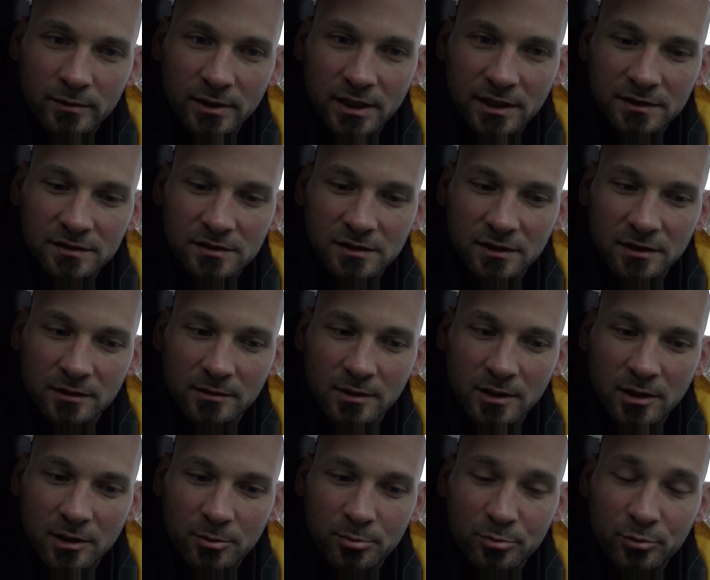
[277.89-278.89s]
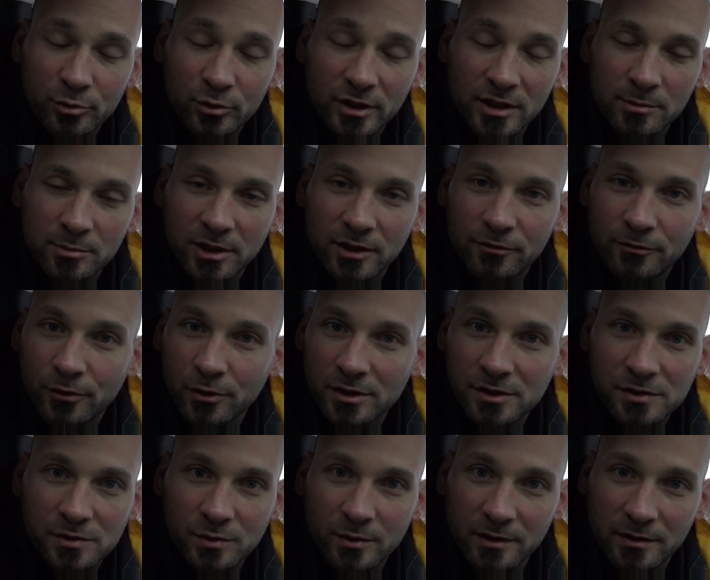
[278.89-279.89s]
It's a really big
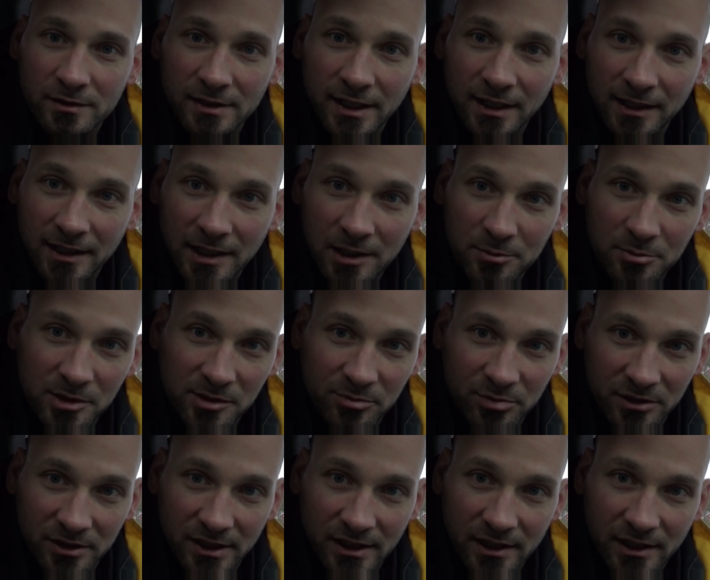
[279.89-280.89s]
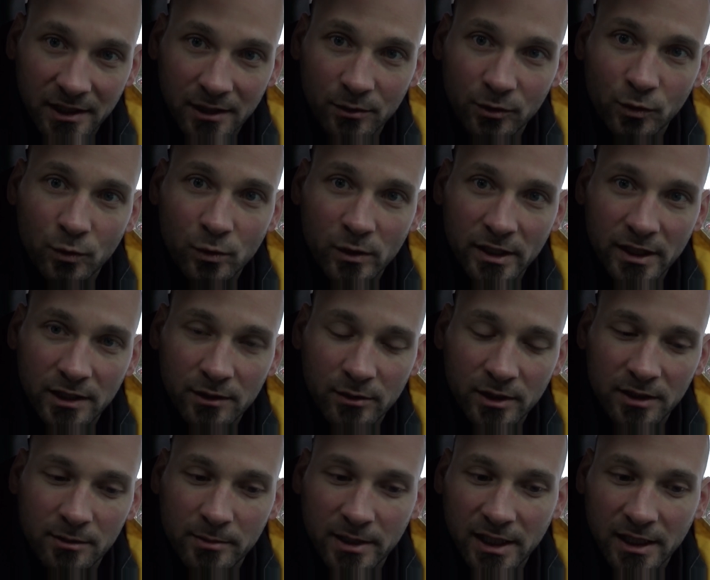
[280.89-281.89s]
forest with not a lot of people in it, and I was
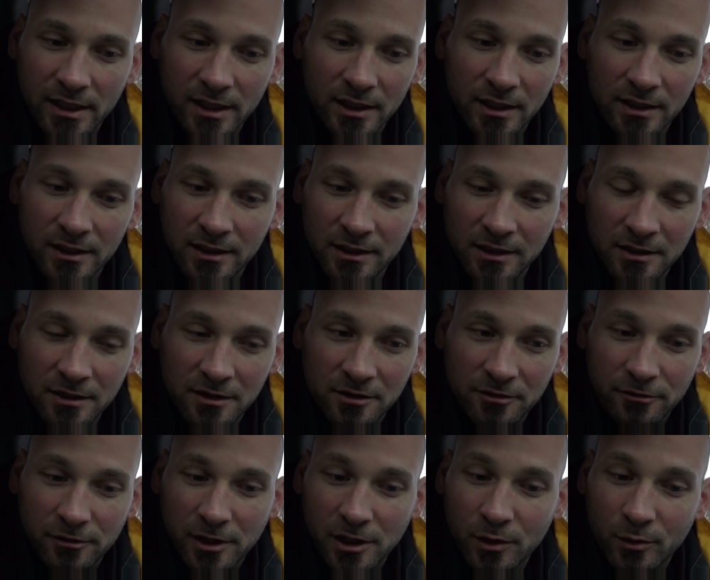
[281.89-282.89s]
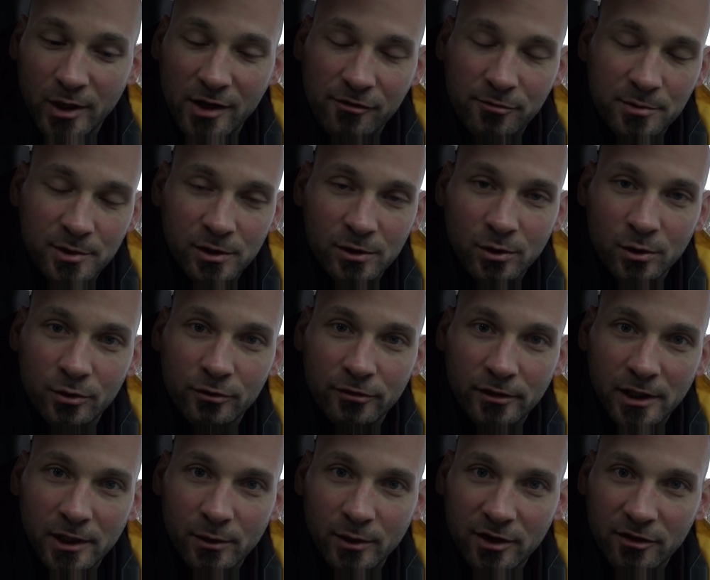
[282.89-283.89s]
way back, far away from the road,
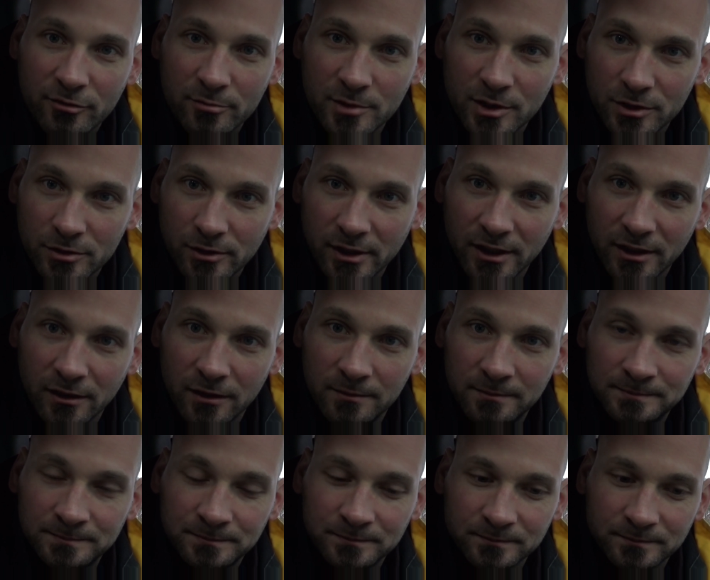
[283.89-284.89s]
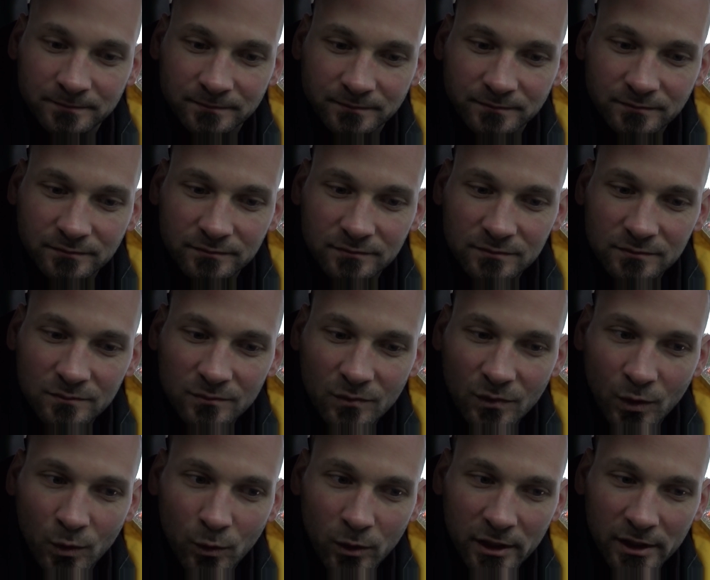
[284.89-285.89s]
far away from the trail,
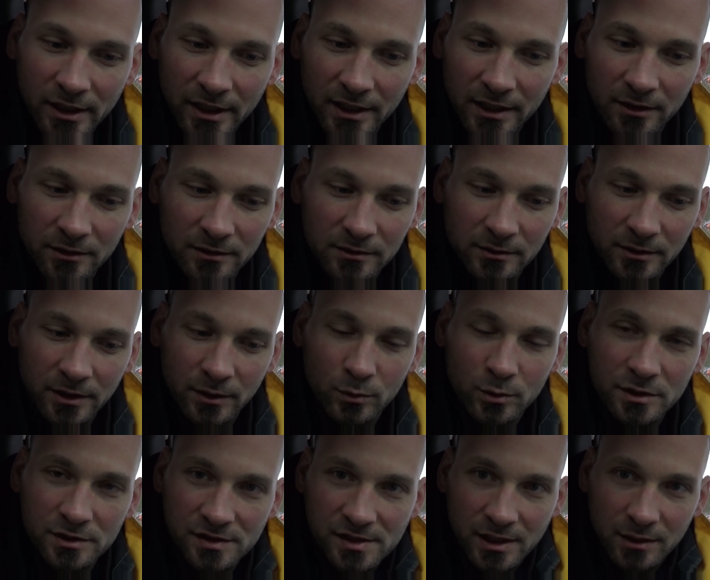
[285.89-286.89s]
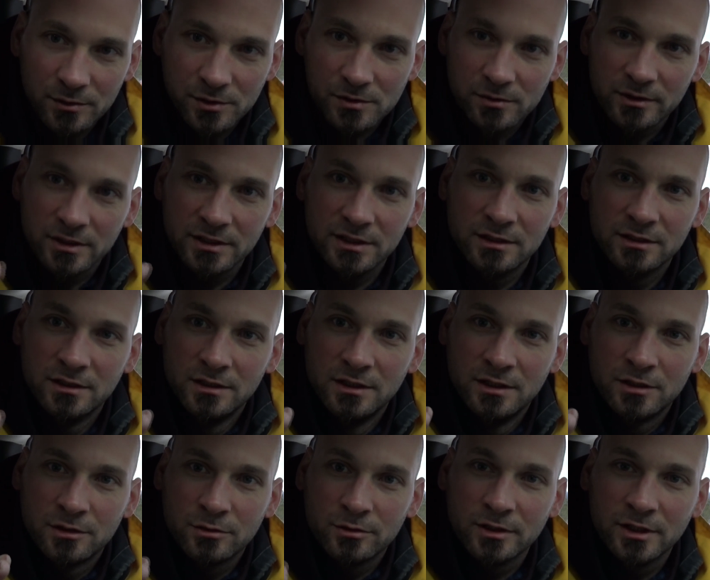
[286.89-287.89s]
working in a woods that was really
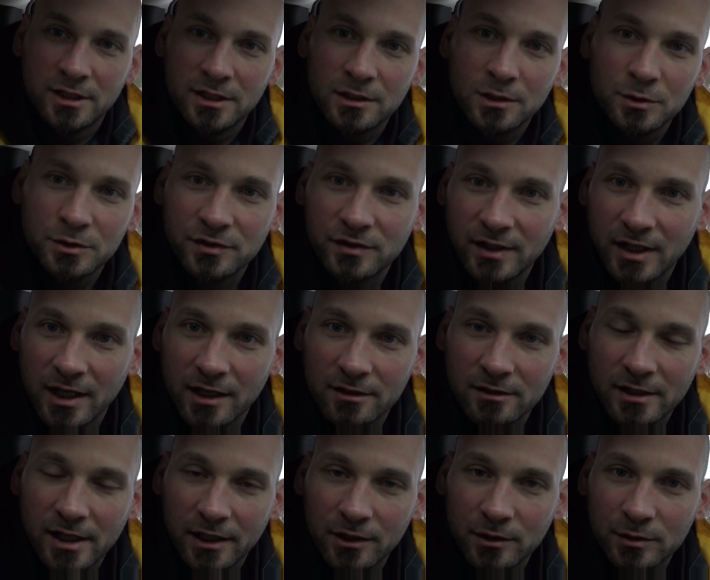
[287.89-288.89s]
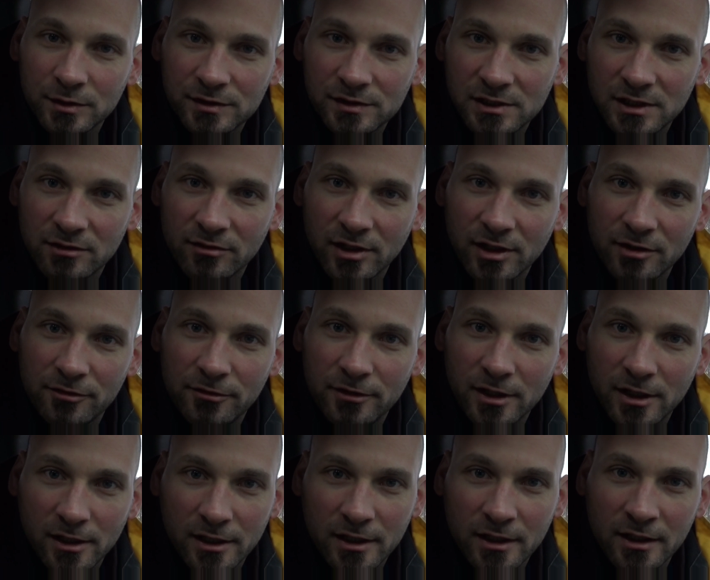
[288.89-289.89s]
close together, and I couldn't see very
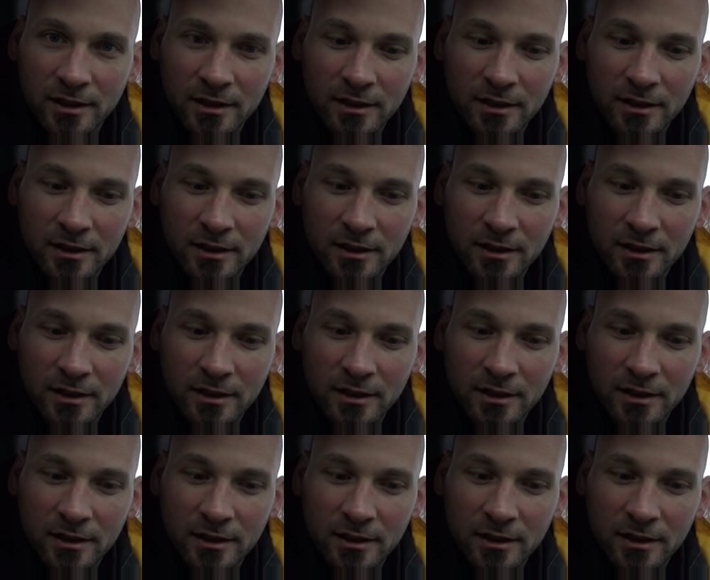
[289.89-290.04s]
far.